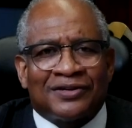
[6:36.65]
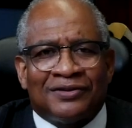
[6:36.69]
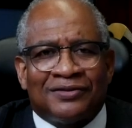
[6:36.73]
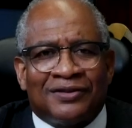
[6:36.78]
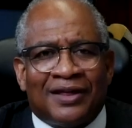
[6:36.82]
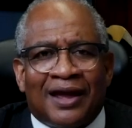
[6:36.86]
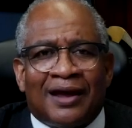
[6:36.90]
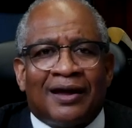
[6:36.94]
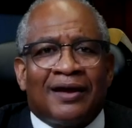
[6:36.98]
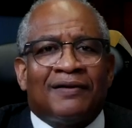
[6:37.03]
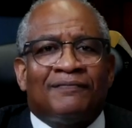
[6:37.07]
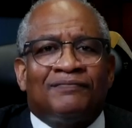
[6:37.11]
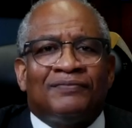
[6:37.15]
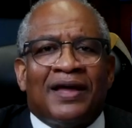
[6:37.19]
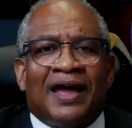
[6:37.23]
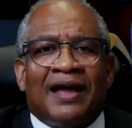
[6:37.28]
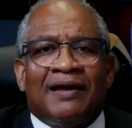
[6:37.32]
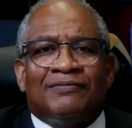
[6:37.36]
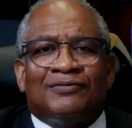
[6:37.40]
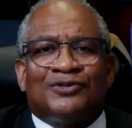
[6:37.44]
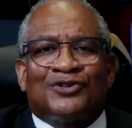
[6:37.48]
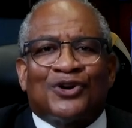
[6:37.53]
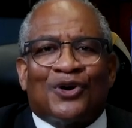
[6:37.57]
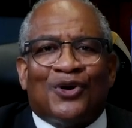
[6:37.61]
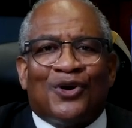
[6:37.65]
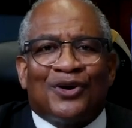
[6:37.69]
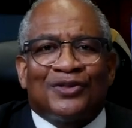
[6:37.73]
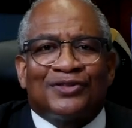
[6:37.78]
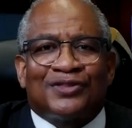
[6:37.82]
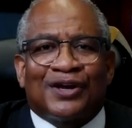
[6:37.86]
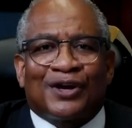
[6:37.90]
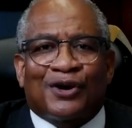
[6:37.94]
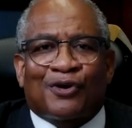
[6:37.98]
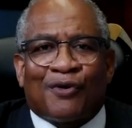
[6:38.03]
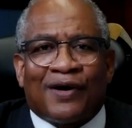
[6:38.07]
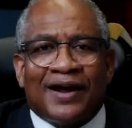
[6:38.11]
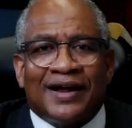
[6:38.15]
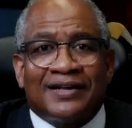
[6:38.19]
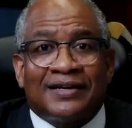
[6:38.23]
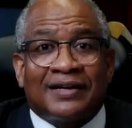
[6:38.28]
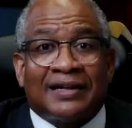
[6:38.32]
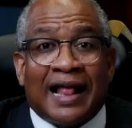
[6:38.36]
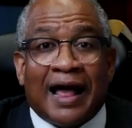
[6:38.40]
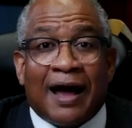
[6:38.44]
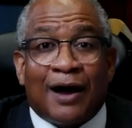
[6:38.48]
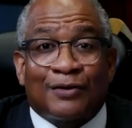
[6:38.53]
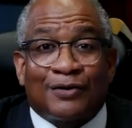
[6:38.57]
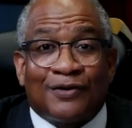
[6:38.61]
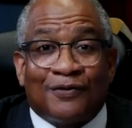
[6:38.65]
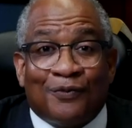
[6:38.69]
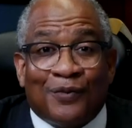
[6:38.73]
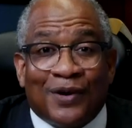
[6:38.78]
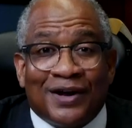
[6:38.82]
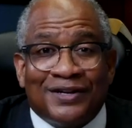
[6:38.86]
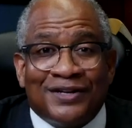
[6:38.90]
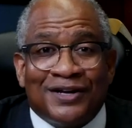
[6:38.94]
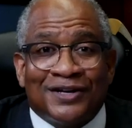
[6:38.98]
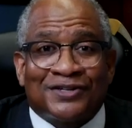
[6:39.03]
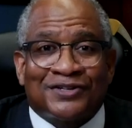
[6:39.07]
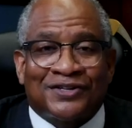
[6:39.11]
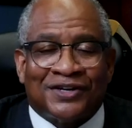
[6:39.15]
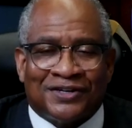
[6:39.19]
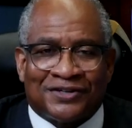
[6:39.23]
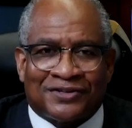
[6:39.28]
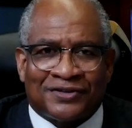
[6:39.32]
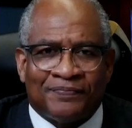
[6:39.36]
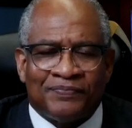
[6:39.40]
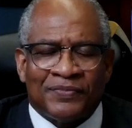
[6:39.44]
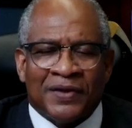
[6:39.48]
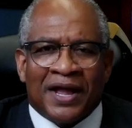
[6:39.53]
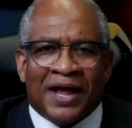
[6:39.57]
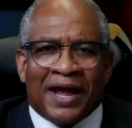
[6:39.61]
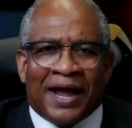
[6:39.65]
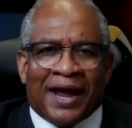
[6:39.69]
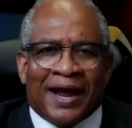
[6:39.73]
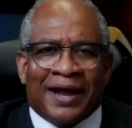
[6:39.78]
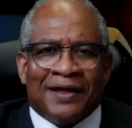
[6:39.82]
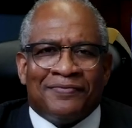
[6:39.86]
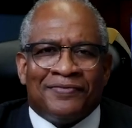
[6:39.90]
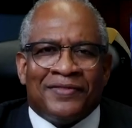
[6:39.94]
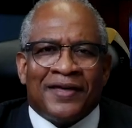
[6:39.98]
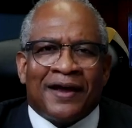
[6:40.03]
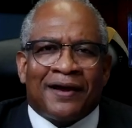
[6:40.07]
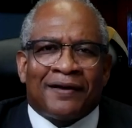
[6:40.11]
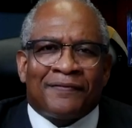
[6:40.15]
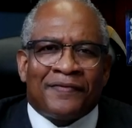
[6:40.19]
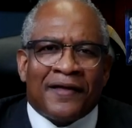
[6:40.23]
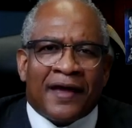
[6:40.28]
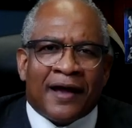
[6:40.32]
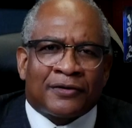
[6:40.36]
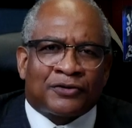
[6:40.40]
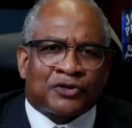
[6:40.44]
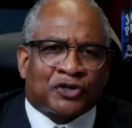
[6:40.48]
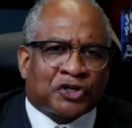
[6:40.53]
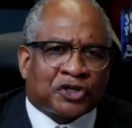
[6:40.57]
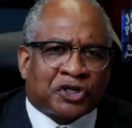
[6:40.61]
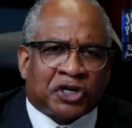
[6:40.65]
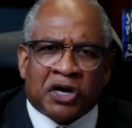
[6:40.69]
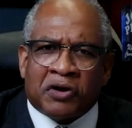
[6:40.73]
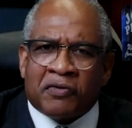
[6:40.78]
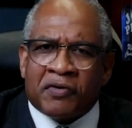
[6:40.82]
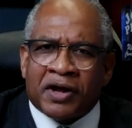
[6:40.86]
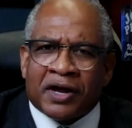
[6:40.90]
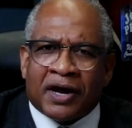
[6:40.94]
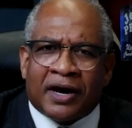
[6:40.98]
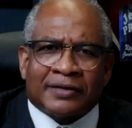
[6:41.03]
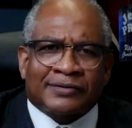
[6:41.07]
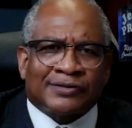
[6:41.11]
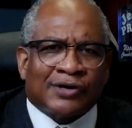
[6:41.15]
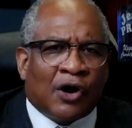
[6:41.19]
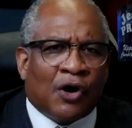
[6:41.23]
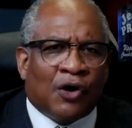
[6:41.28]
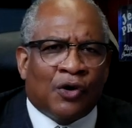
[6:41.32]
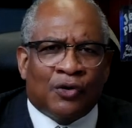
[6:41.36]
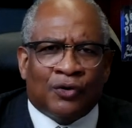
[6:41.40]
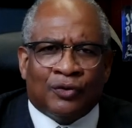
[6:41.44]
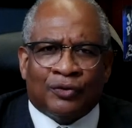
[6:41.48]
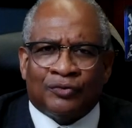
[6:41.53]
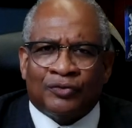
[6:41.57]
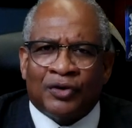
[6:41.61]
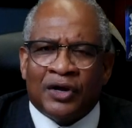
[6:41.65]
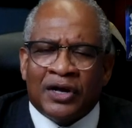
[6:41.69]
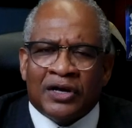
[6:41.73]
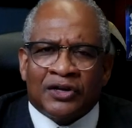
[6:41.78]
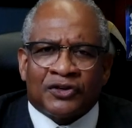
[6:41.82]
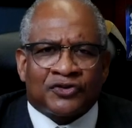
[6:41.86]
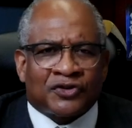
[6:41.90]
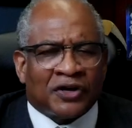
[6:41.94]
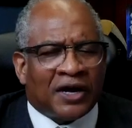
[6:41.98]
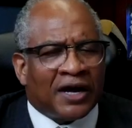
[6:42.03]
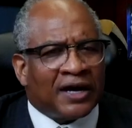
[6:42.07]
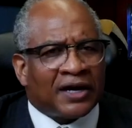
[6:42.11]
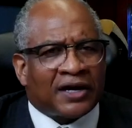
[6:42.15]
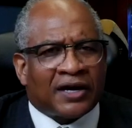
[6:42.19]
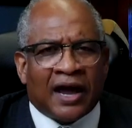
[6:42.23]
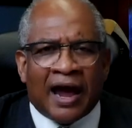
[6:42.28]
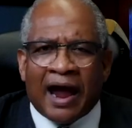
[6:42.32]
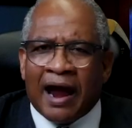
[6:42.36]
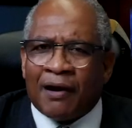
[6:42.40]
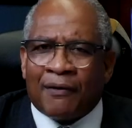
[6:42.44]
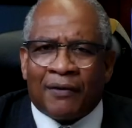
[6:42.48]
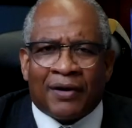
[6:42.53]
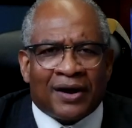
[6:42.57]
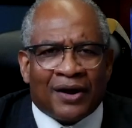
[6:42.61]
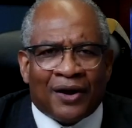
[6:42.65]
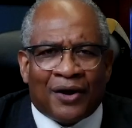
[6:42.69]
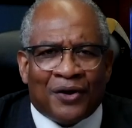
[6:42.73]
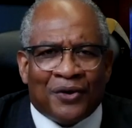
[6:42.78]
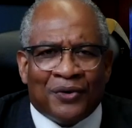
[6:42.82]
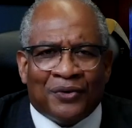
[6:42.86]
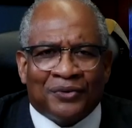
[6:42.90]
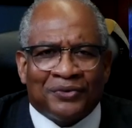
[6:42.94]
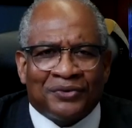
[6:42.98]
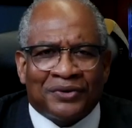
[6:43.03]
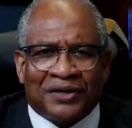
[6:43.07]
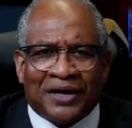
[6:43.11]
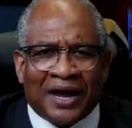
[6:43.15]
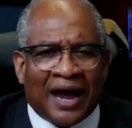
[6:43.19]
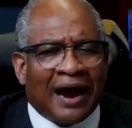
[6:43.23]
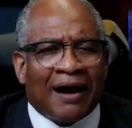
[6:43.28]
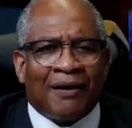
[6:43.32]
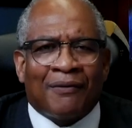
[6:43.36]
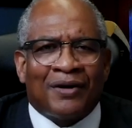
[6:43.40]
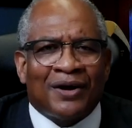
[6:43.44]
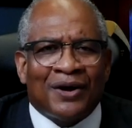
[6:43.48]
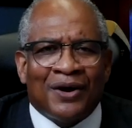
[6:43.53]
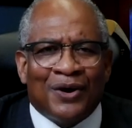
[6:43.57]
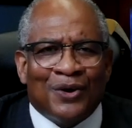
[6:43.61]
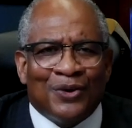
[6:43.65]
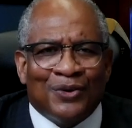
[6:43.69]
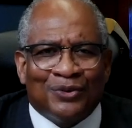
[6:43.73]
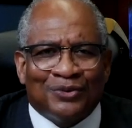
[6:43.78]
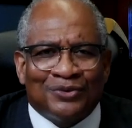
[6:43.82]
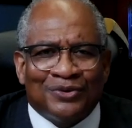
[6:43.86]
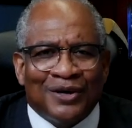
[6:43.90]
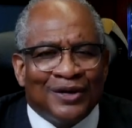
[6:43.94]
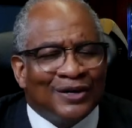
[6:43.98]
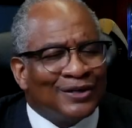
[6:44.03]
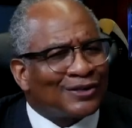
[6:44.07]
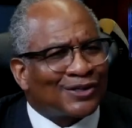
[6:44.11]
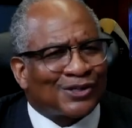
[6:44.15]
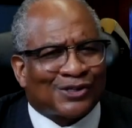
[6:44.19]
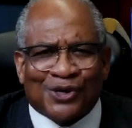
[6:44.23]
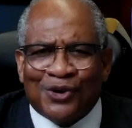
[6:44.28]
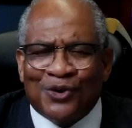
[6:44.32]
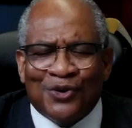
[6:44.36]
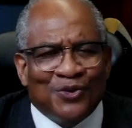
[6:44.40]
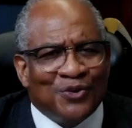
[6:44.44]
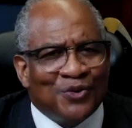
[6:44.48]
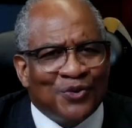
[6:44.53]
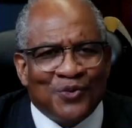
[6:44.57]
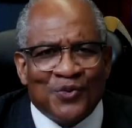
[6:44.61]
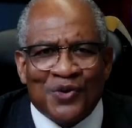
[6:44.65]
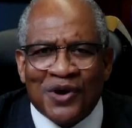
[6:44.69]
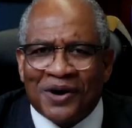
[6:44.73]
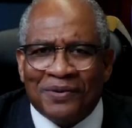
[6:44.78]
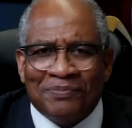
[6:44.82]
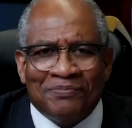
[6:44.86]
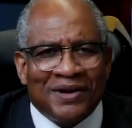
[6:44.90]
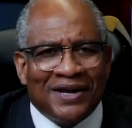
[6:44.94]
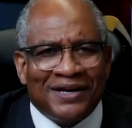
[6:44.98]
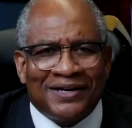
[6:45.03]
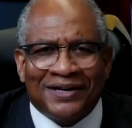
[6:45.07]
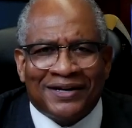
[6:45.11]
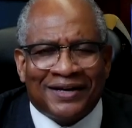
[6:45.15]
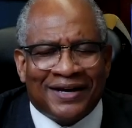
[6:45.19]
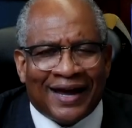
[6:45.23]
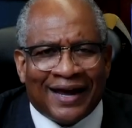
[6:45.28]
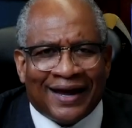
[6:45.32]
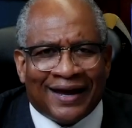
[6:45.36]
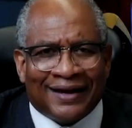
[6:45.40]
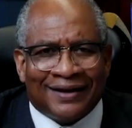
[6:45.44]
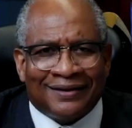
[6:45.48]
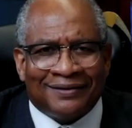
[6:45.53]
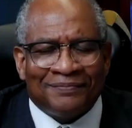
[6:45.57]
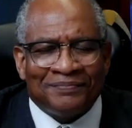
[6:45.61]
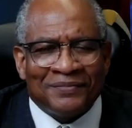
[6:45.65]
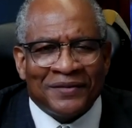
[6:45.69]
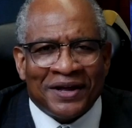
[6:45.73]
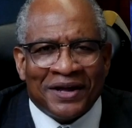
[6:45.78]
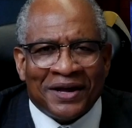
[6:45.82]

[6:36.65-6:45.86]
And they, they've joined the great cloud of witnesses and they're there cheering us on, saying, carry on, carry on. Soon we'll meet again.